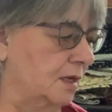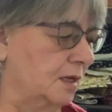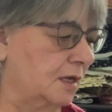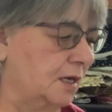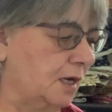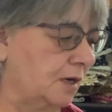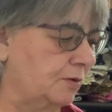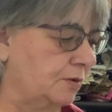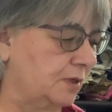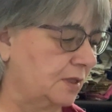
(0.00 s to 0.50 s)

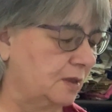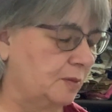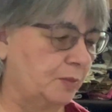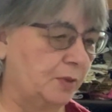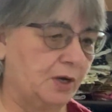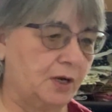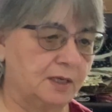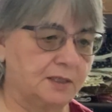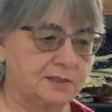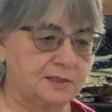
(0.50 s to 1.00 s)
carry the
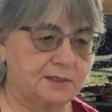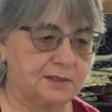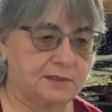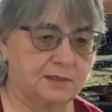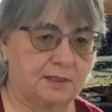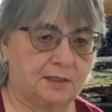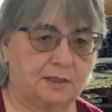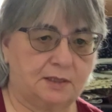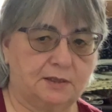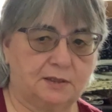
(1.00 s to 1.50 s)
boxes
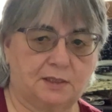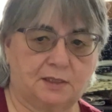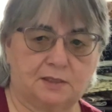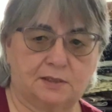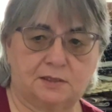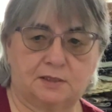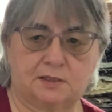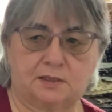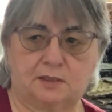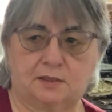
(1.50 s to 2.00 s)
than it
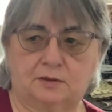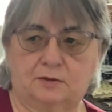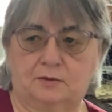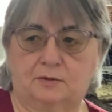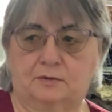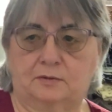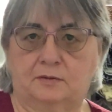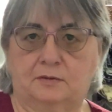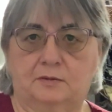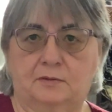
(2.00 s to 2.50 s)
does
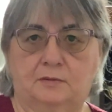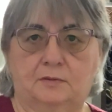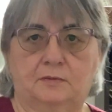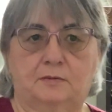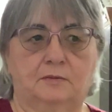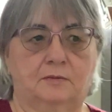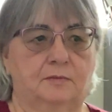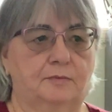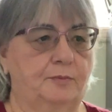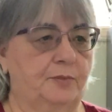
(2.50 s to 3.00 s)
to
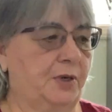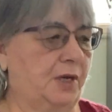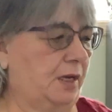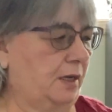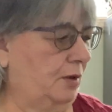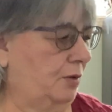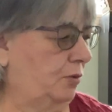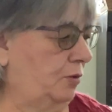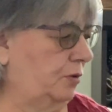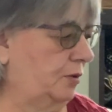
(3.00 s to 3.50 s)
buy
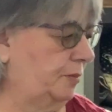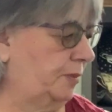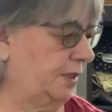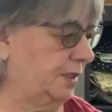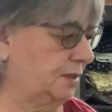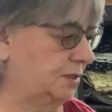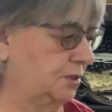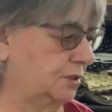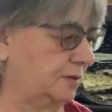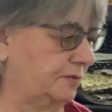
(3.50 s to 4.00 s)
a whole
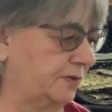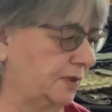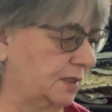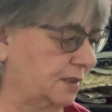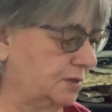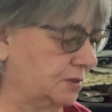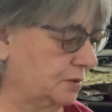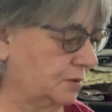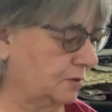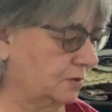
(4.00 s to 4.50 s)
bunch of
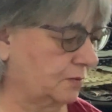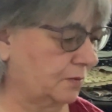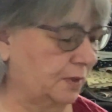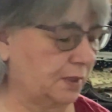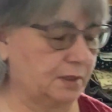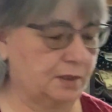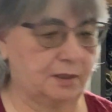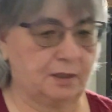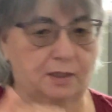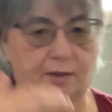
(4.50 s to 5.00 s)
extra
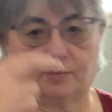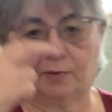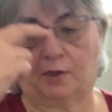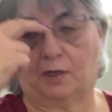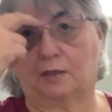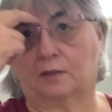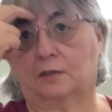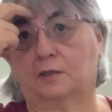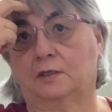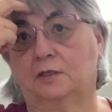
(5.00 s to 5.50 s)
thread that I'm
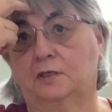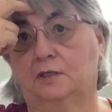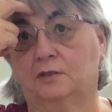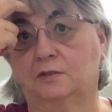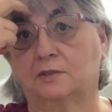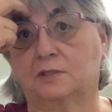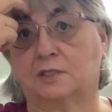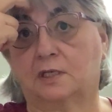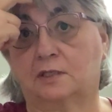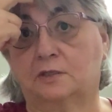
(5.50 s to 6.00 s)
not going to
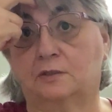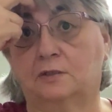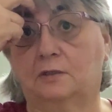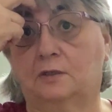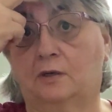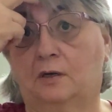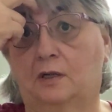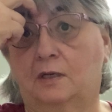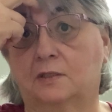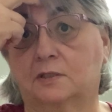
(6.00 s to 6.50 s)
use at
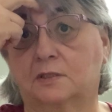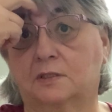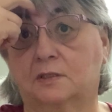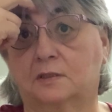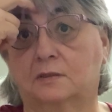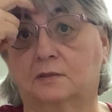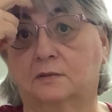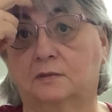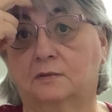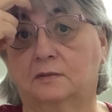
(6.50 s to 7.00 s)

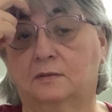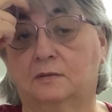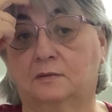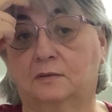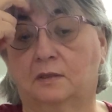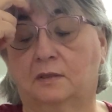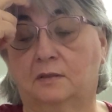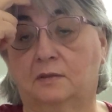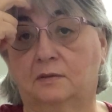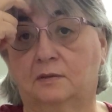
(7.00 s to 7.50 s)
$2
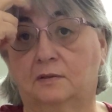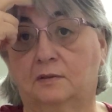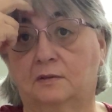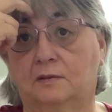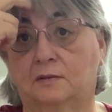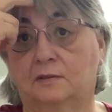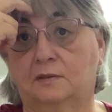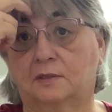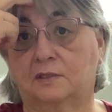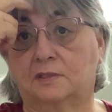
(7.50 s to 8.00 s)

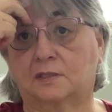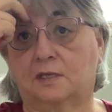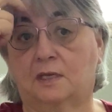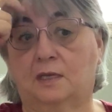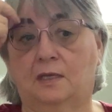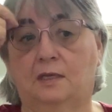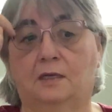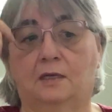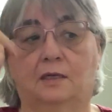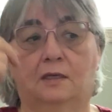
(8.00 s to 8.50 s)
a
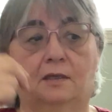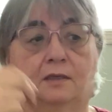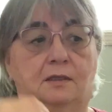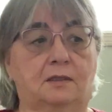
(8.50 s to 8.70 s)
skein.